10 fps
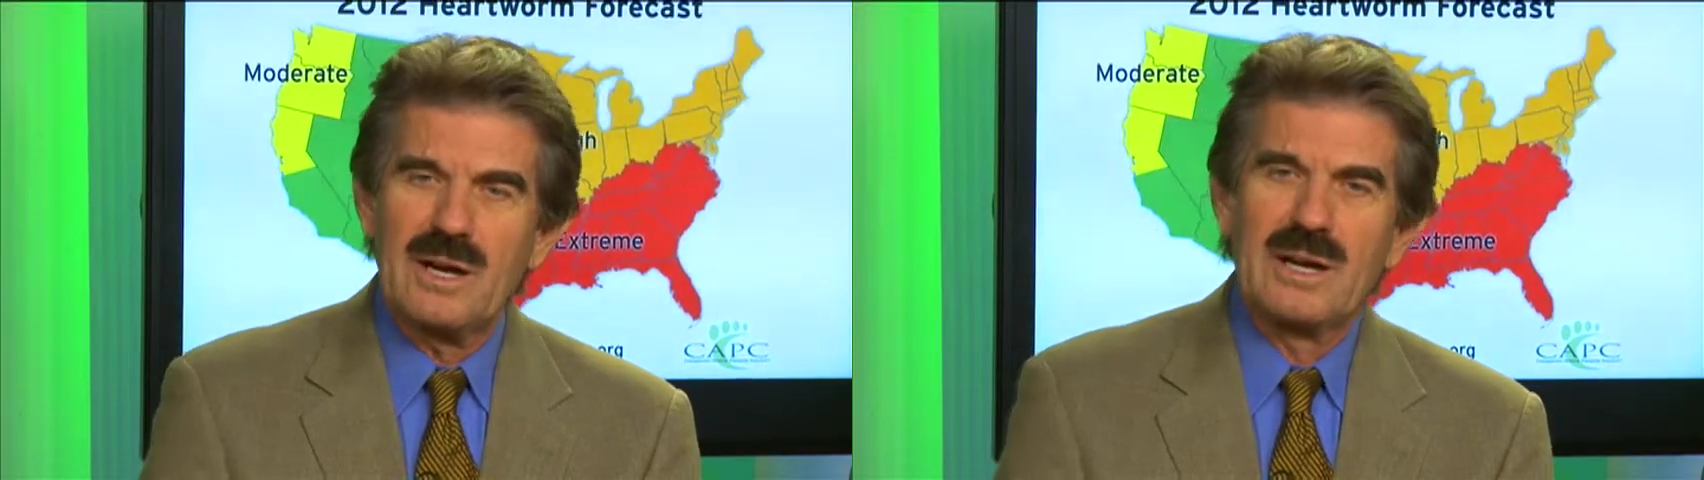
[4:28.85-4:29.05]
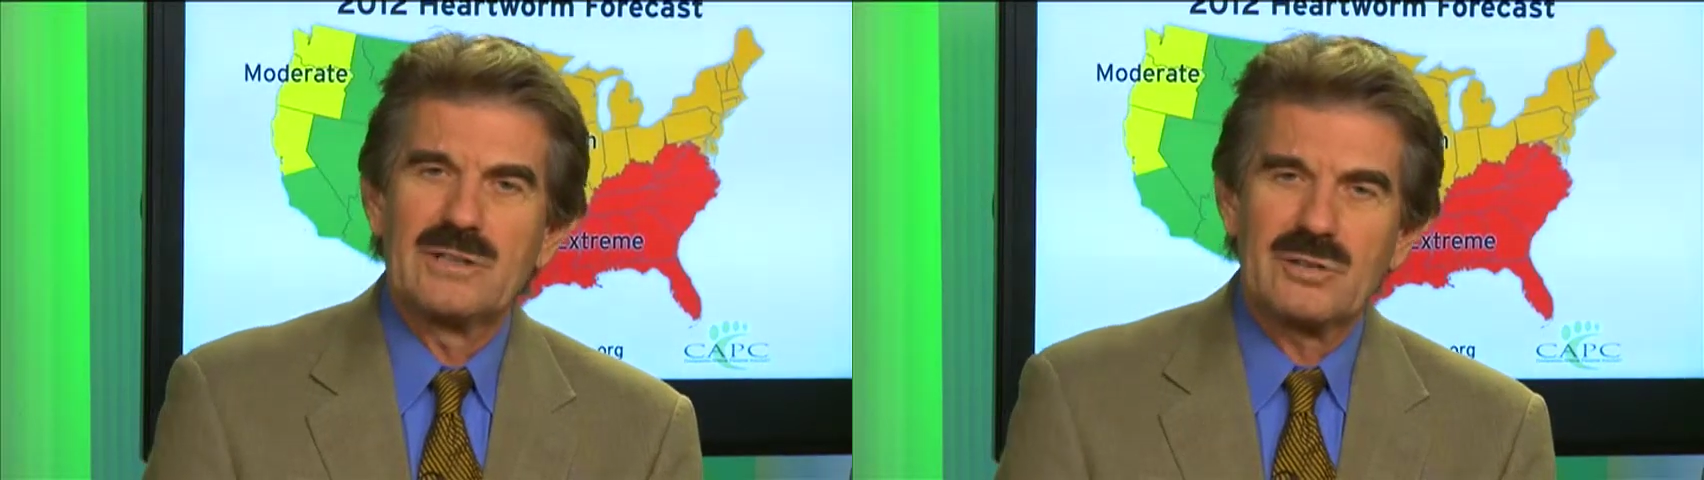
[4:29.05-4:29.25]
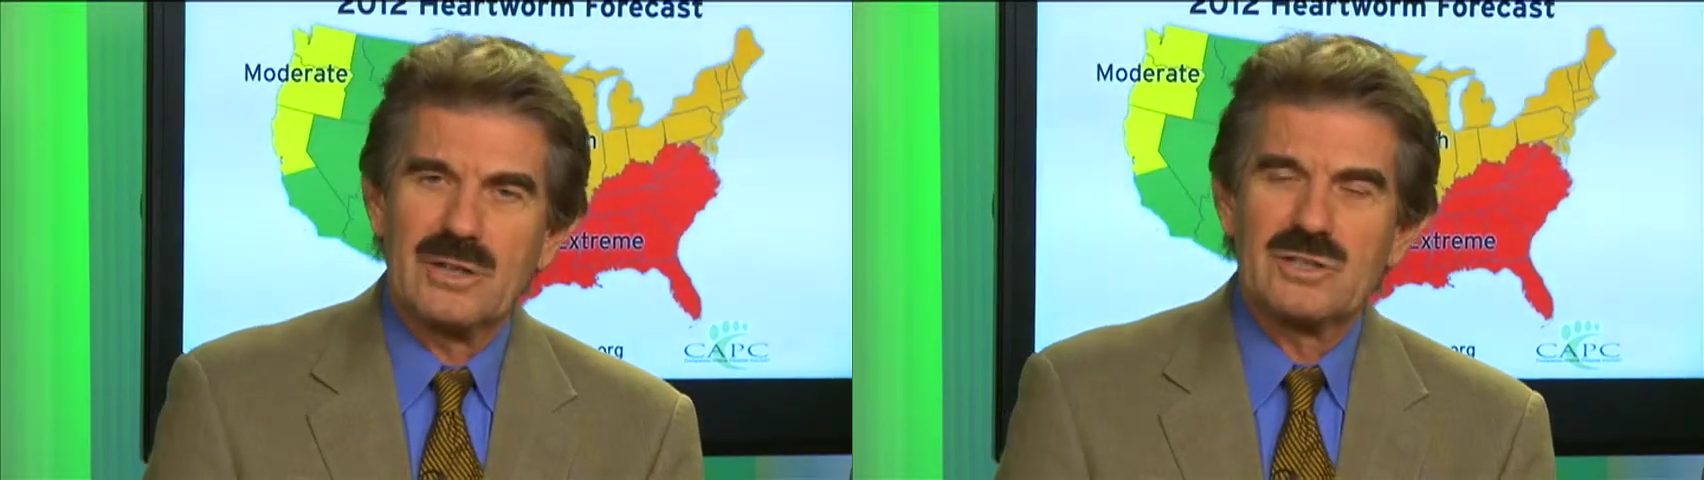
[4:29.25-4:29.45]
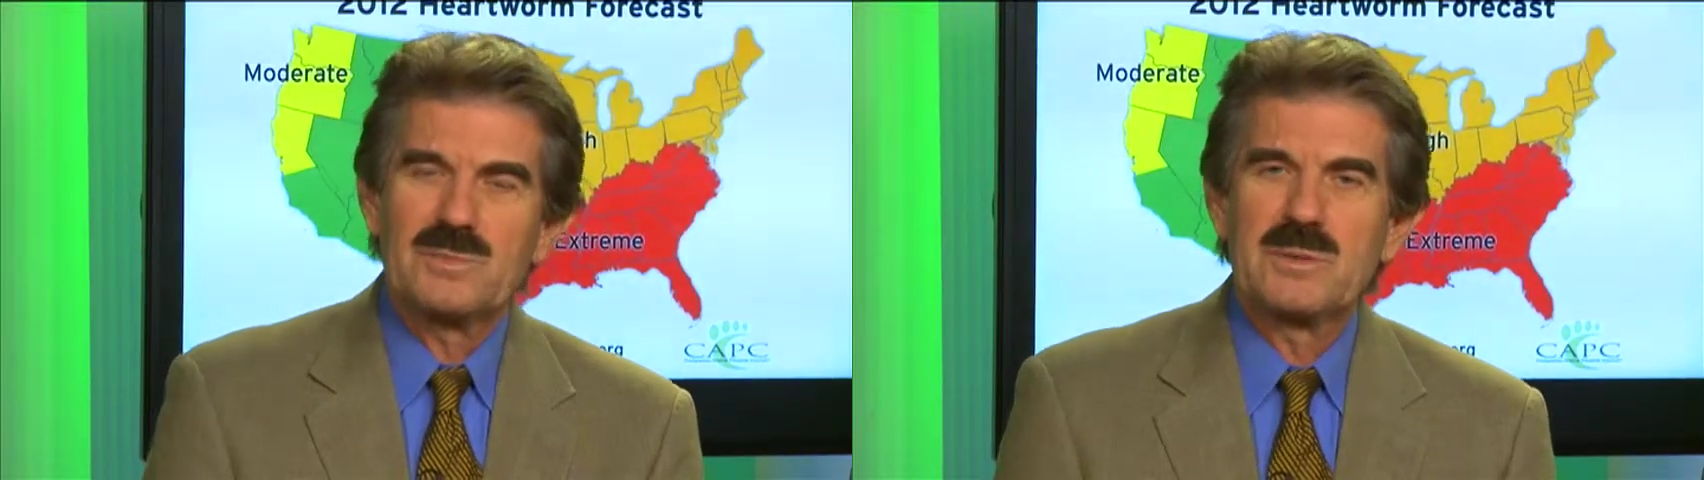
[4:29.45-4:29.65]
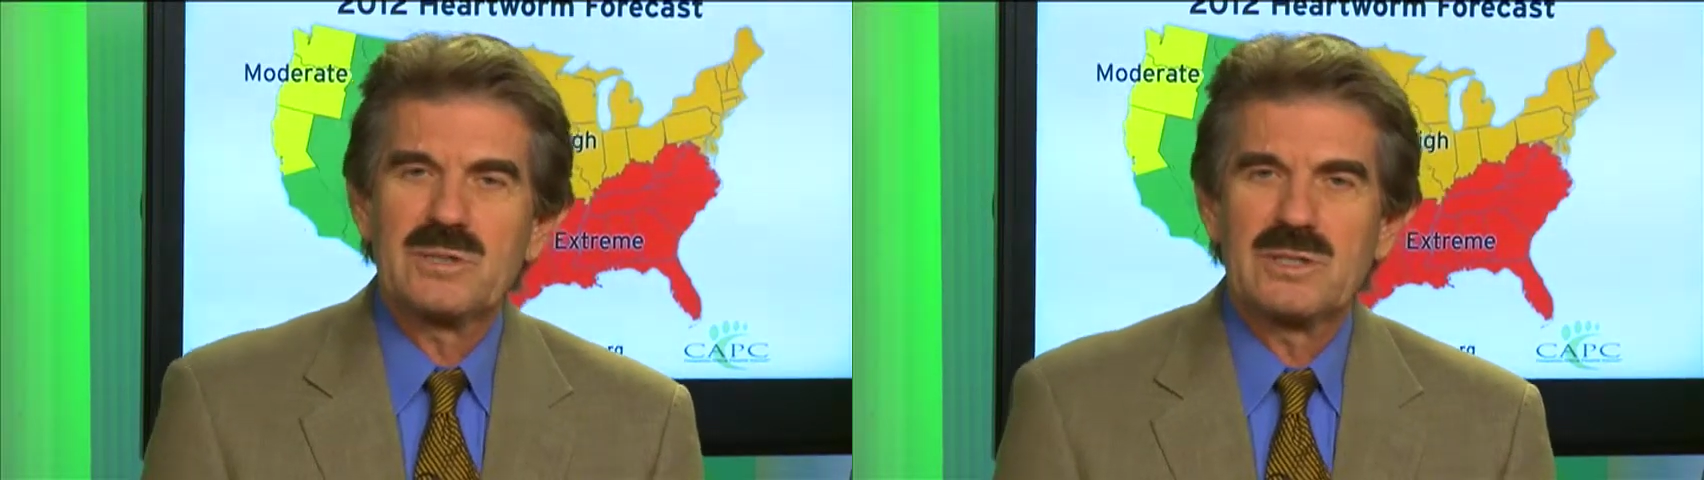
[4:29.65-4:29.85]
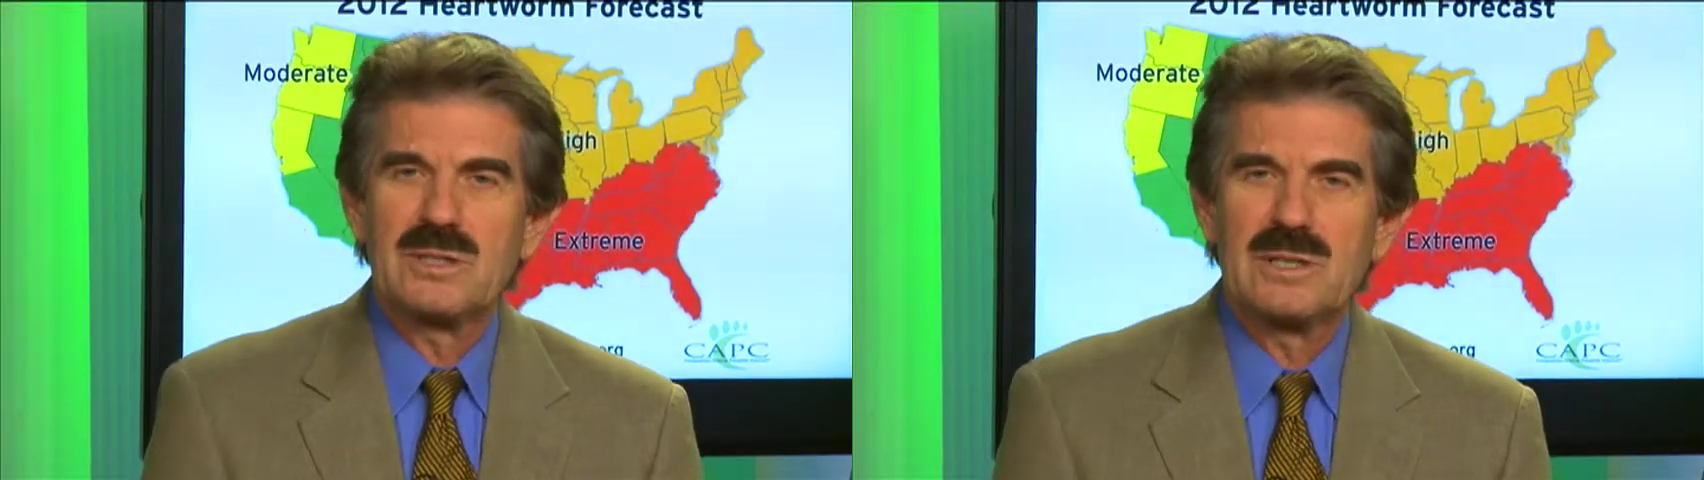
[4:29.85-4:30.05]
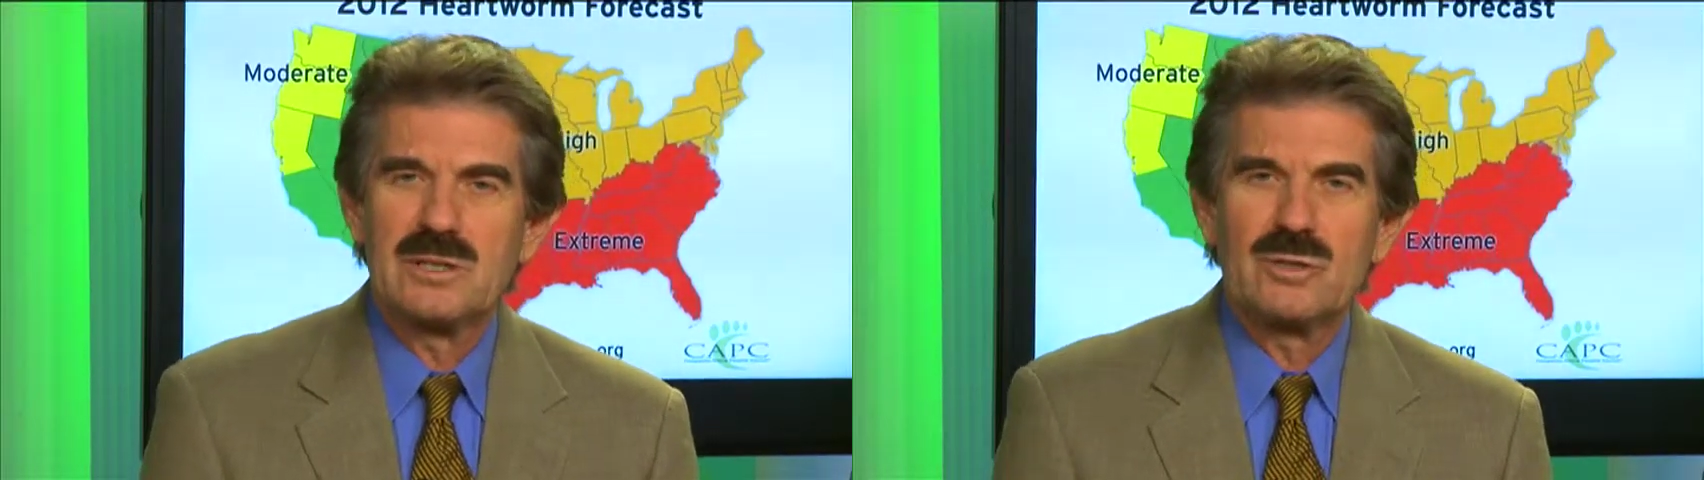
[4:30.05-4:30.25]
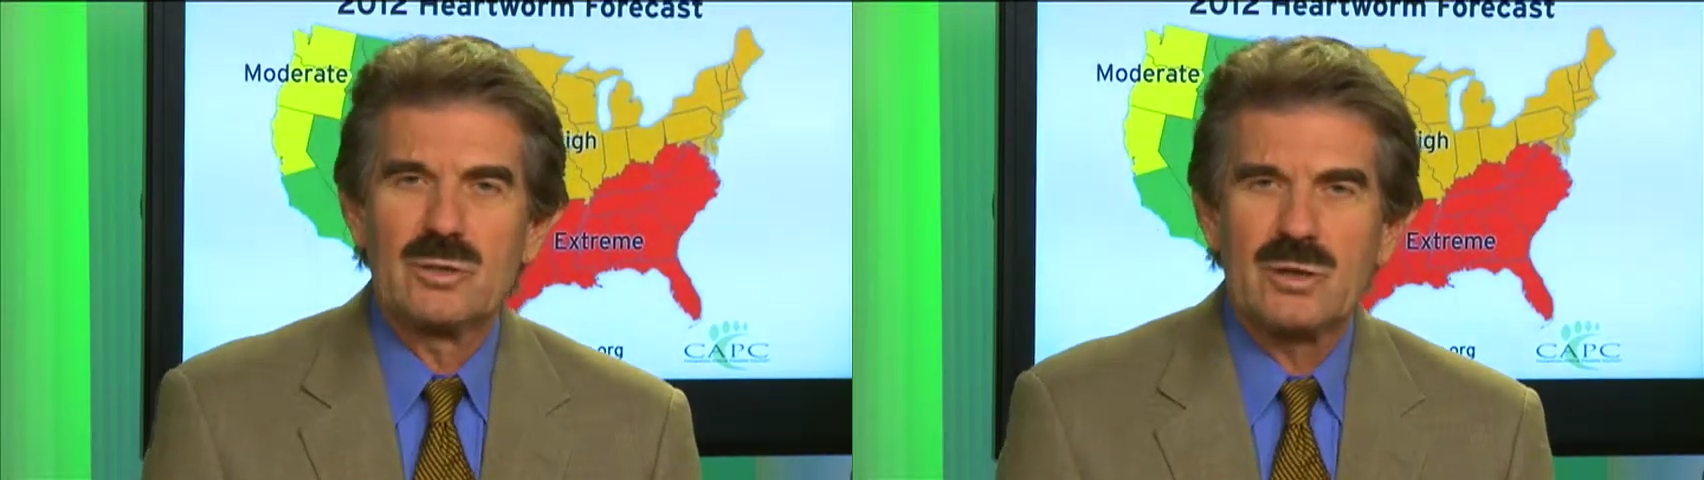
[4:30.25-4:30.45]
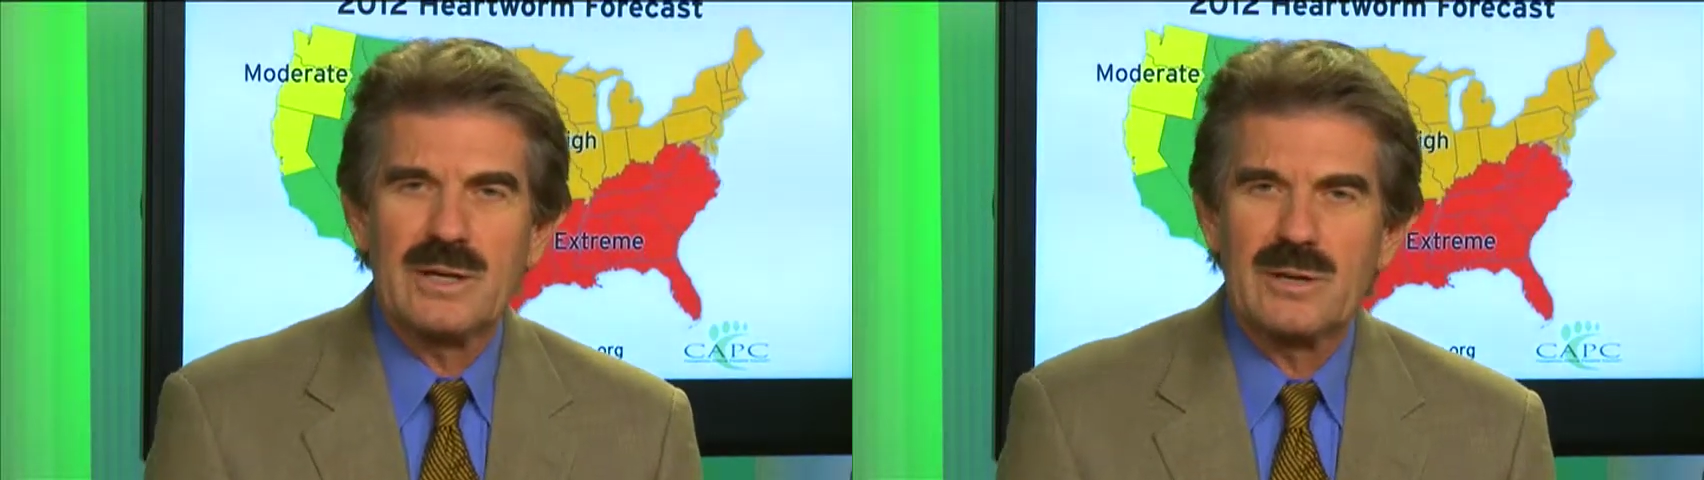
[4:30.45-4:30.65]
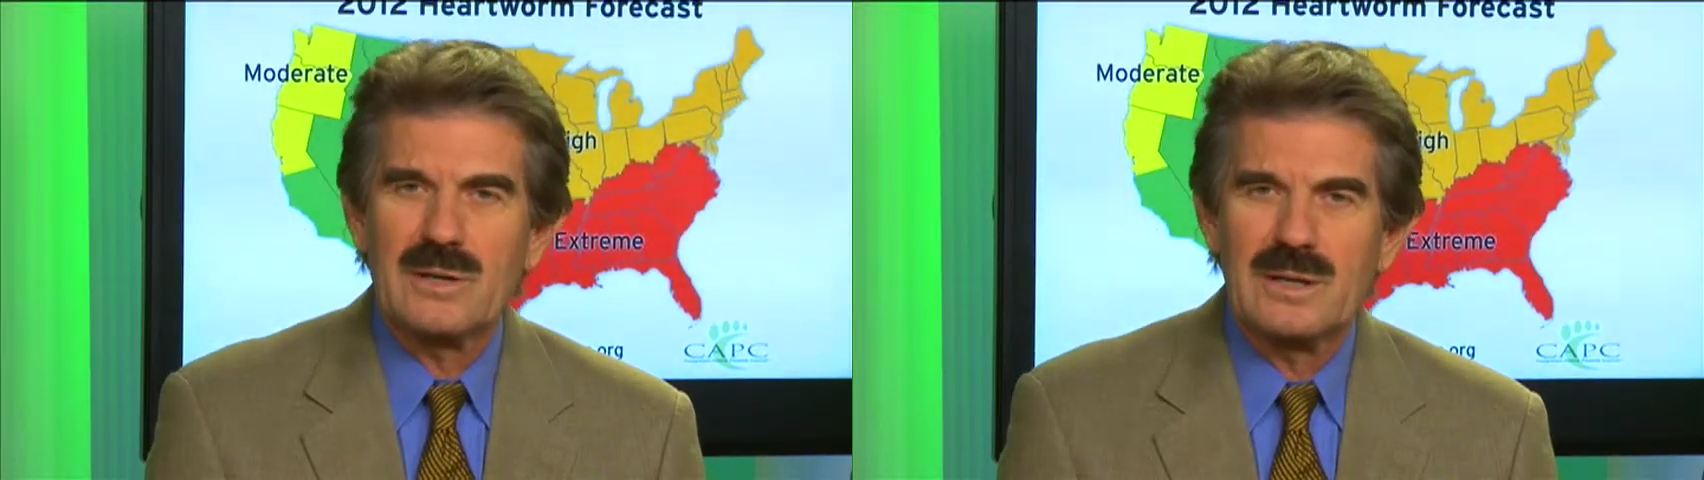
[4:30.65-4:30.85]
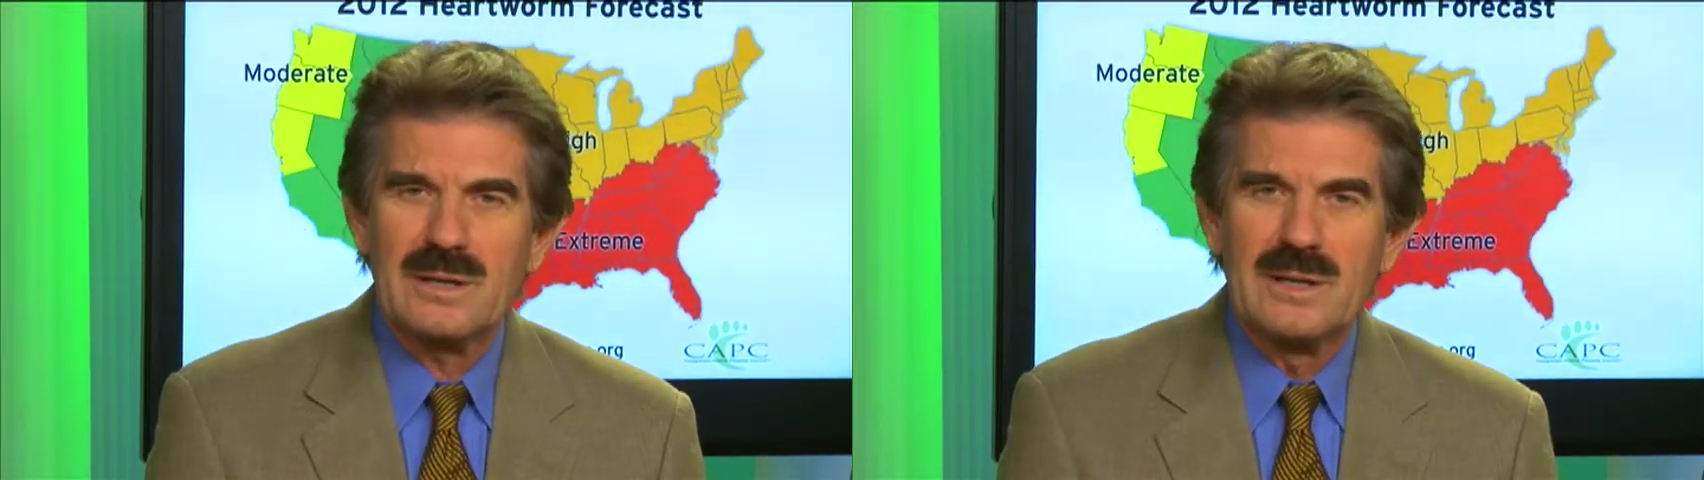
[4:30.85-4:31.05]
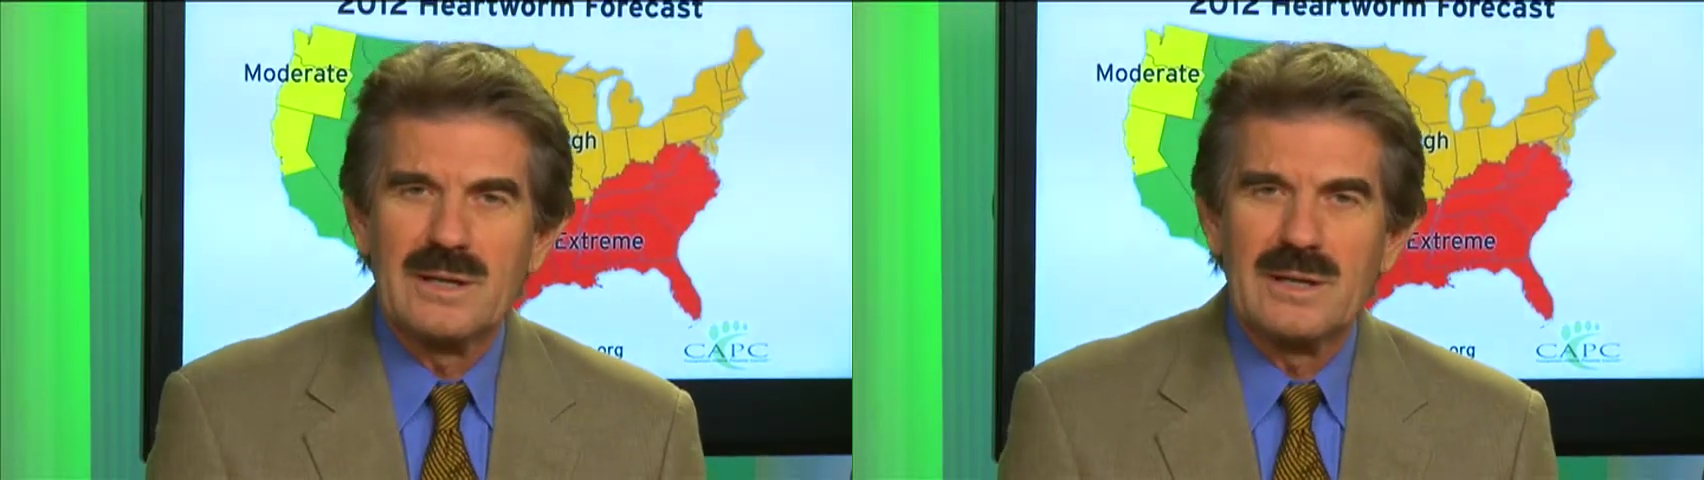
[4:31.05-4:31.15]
on transmission in your area.